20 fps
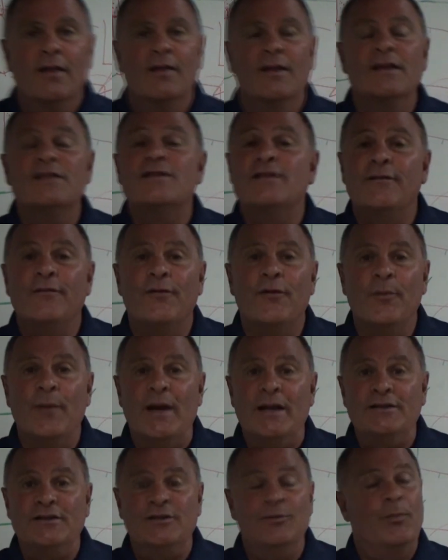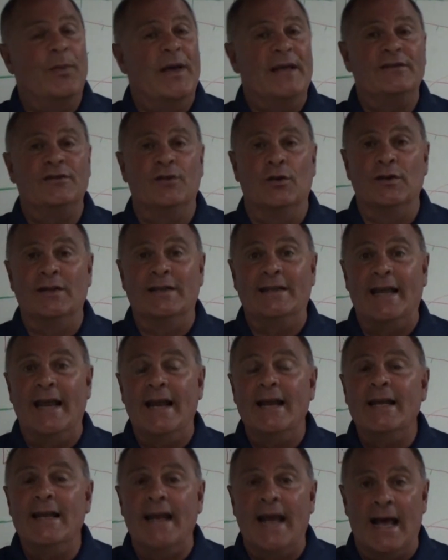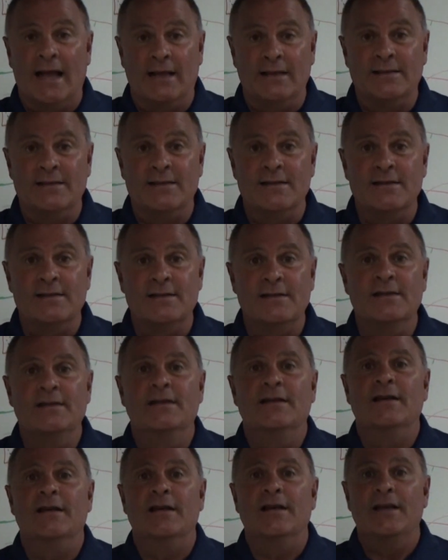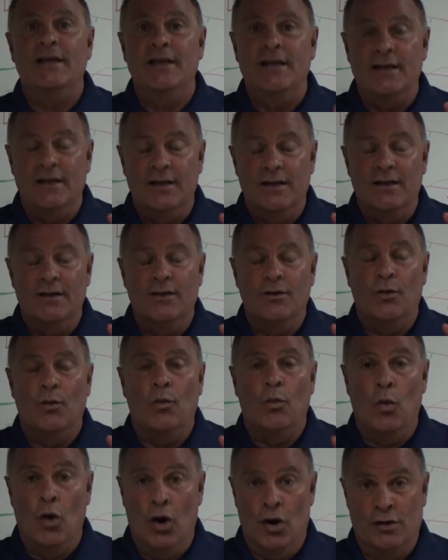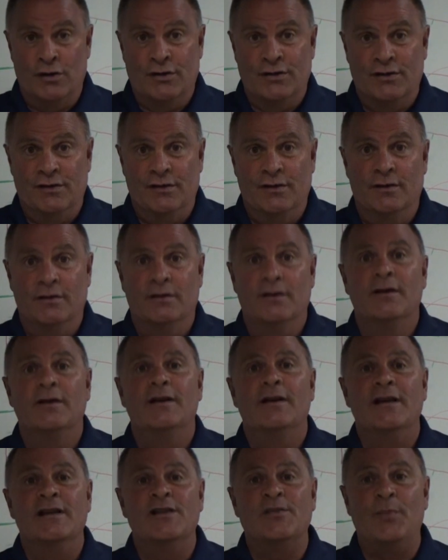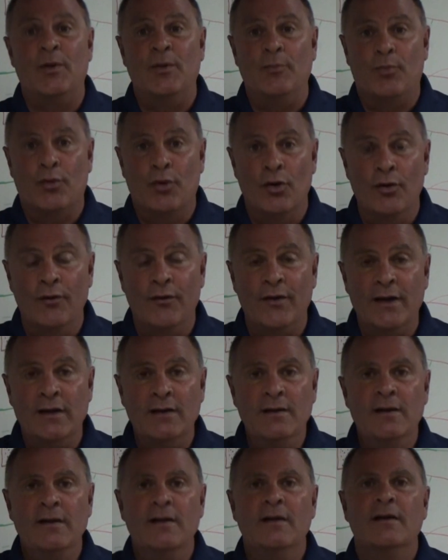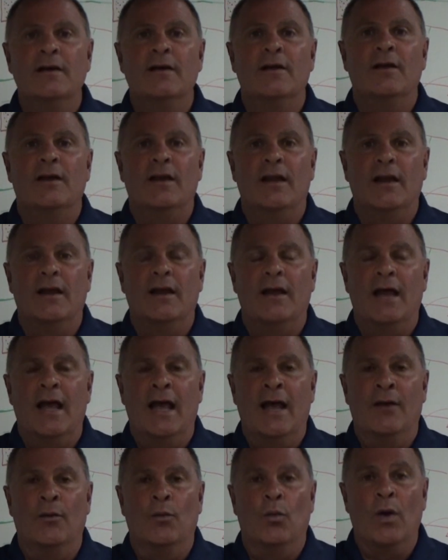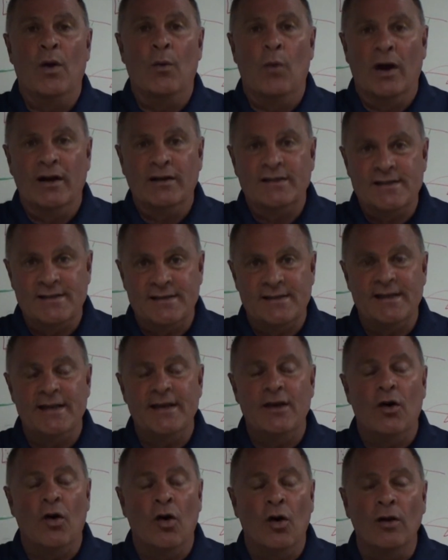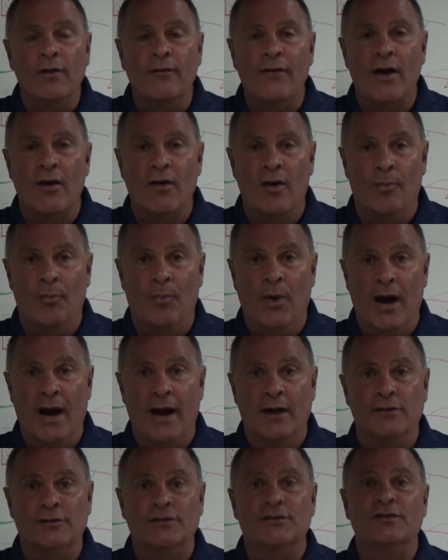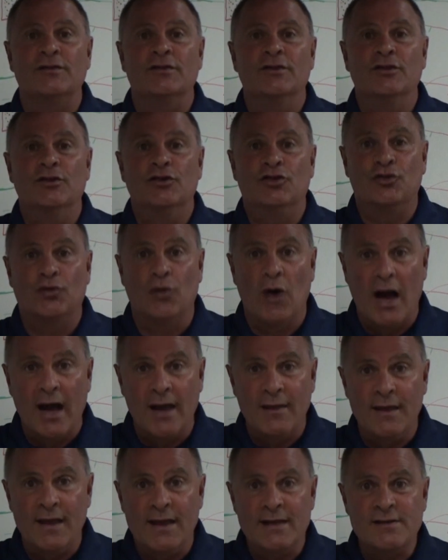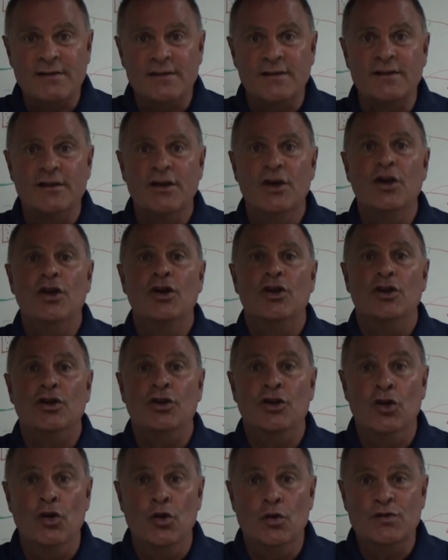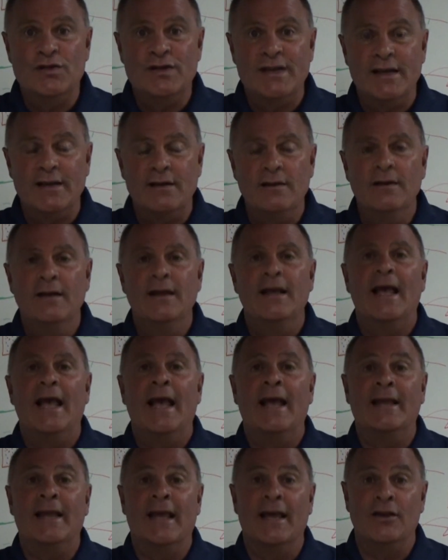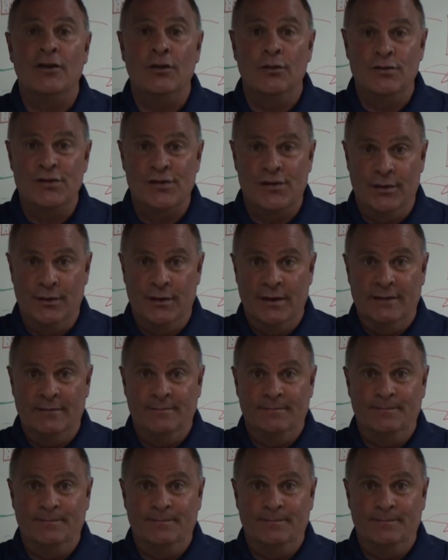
This information based on the data analysis works. It's been proven, and we want to see all of our umpires try this, use it, and get used to it.